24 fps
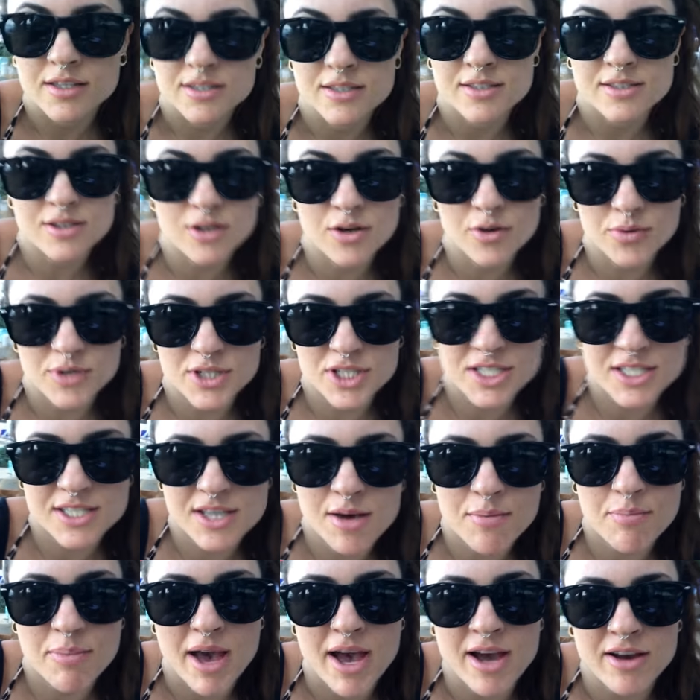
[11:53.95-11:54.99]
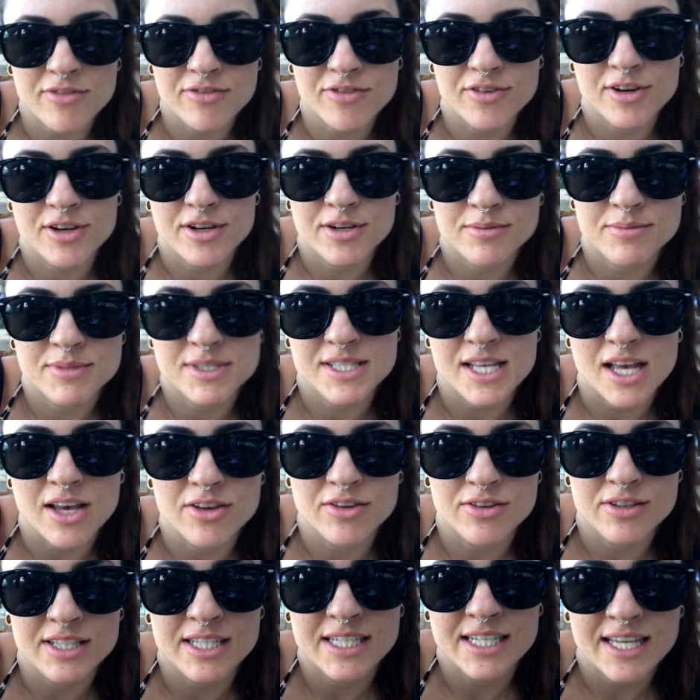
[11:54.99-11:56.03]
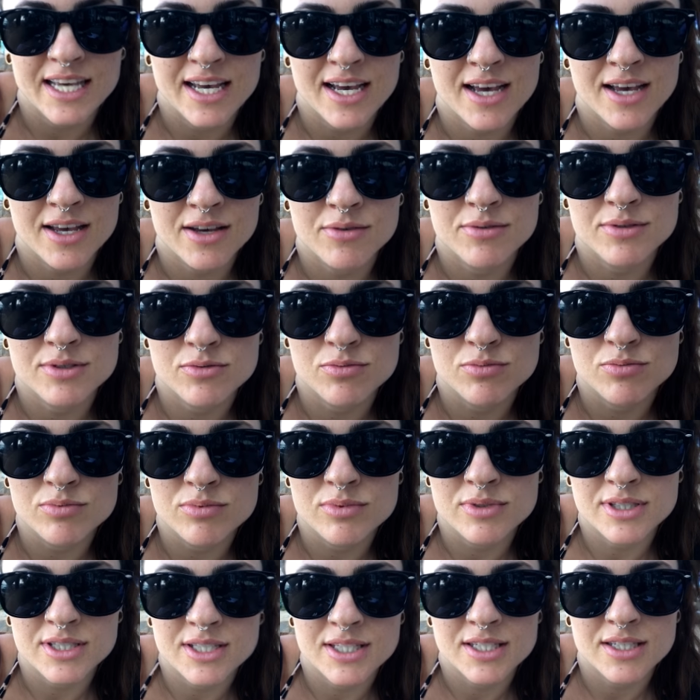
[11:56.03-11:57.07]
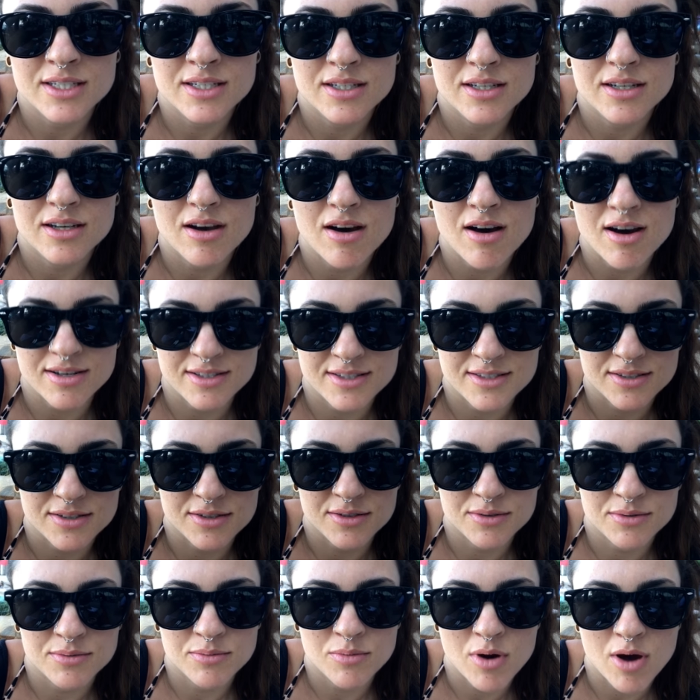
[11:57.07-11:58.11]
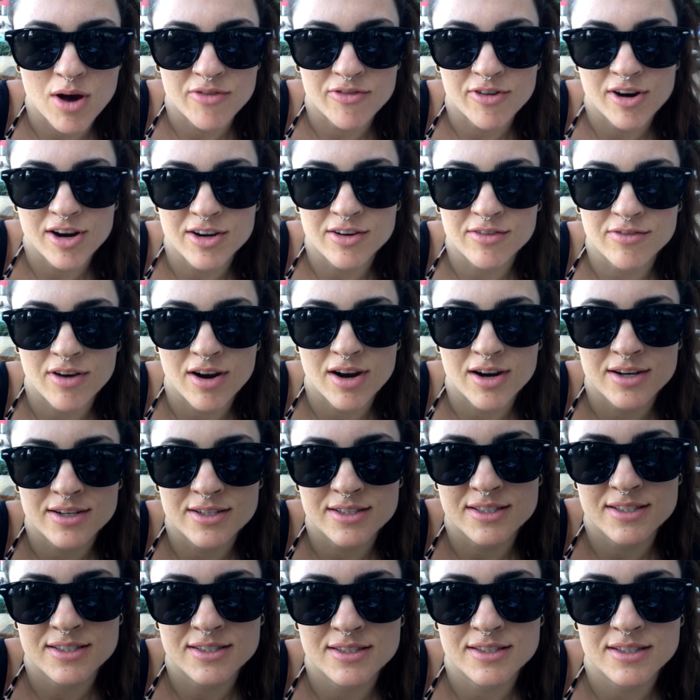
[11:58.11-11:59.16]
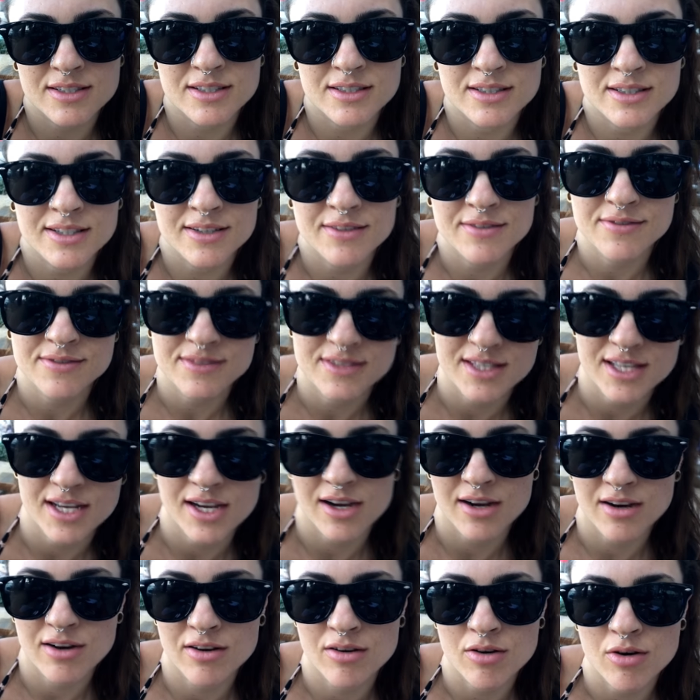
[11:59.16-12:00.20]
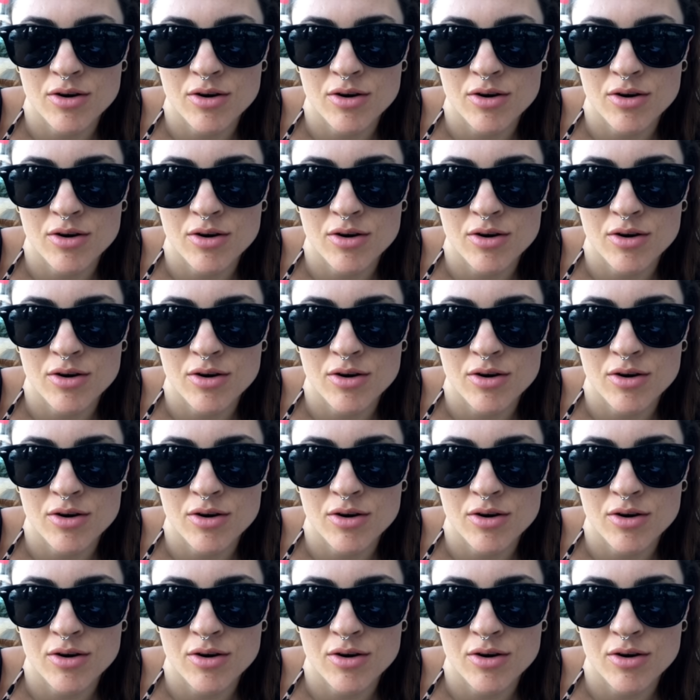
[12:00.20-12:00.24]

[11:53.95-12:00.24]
So we just got back from Sayulita. It was really awesome. A friend of ours lives there,